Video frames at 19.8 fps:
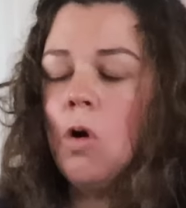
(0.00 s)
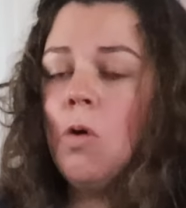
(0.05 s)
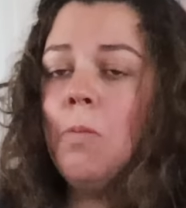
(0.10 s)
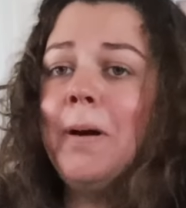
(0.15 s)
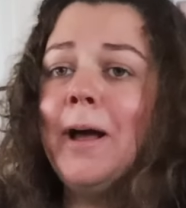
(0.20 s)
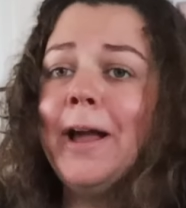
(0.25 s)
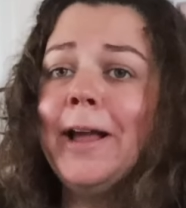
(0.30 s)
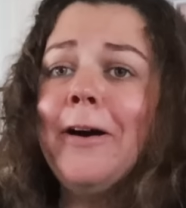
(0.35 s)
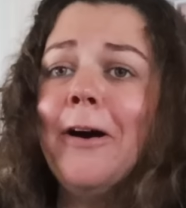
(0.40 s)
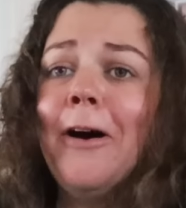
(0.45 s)
Oh
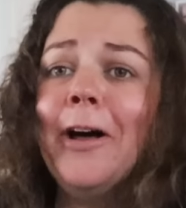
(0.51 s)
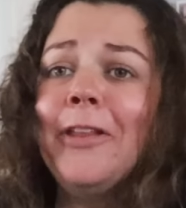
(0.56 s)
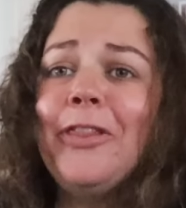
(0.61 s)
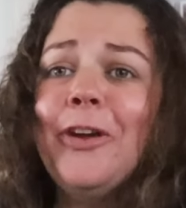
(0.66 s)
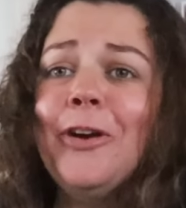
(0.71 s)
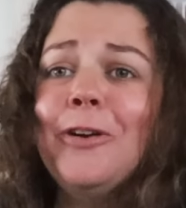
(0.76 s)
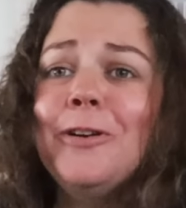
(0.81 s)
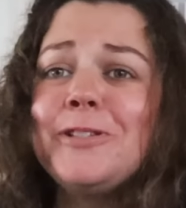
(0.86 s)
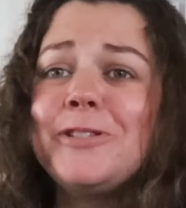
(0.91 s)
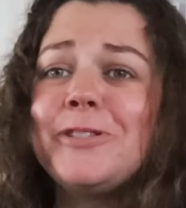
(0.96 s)
my god,
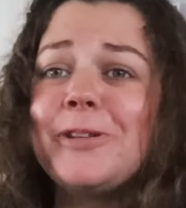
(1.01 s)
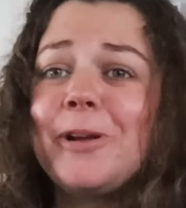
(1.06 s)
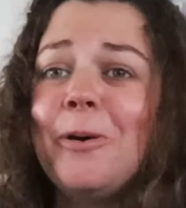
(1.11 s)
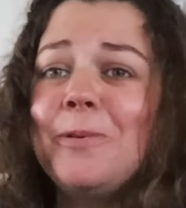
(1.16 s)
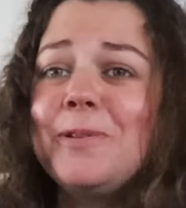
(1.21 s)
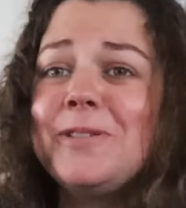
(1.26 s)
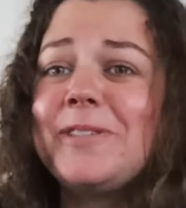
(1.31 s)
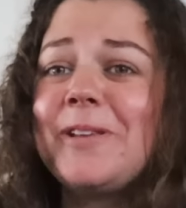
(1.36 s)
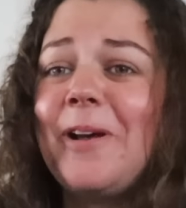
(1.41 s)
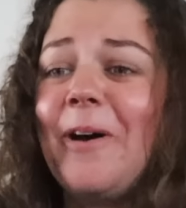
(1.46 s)
they're
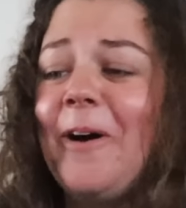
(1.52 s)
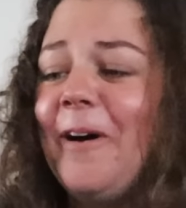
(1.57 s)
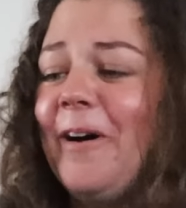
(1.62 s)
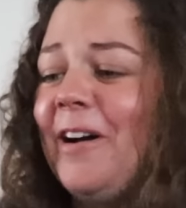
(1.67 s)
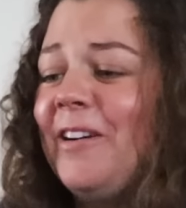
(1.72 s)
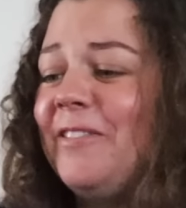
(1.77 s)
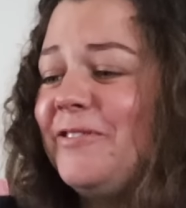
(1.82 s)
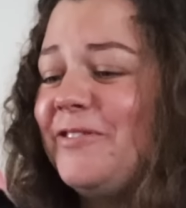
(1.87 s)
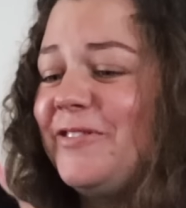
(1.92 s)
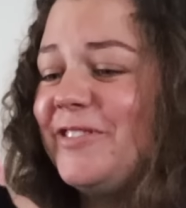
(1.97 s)
so
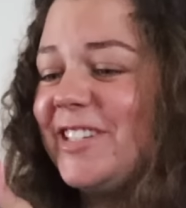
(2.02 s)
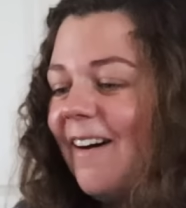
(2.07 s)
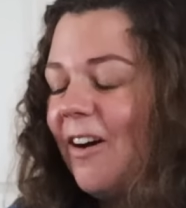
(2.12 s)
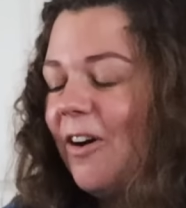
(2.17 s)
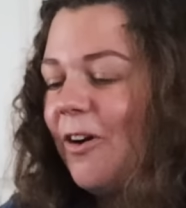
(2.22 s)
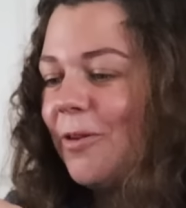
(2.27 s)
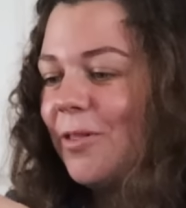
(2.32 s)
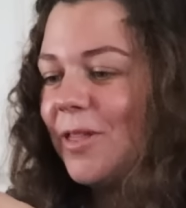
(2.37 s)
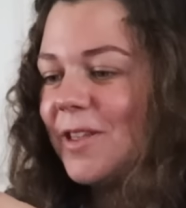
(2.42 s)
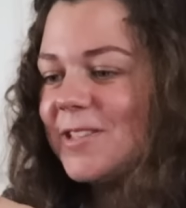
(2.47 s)
soft.
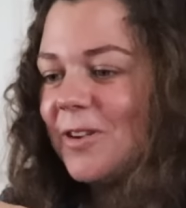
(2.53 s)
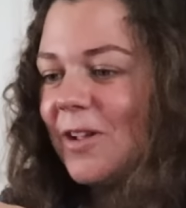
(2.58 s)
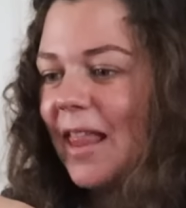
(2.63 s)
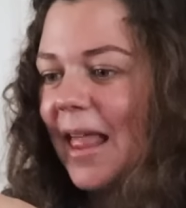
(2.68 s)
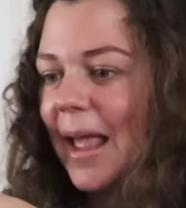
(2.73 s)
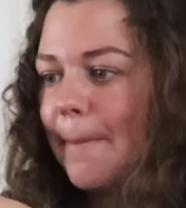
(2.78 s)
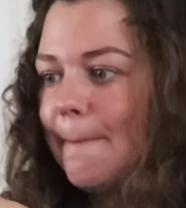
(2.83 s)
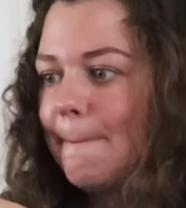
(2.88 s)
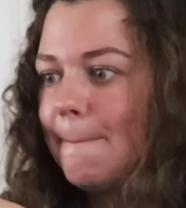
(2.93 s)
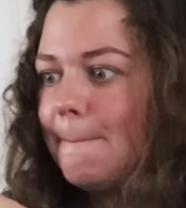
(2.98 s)
Oh, these are
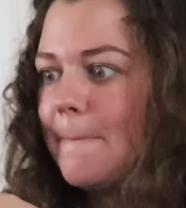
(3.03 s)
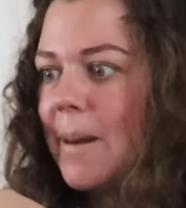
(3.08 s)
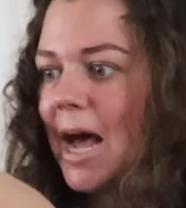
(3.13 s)
like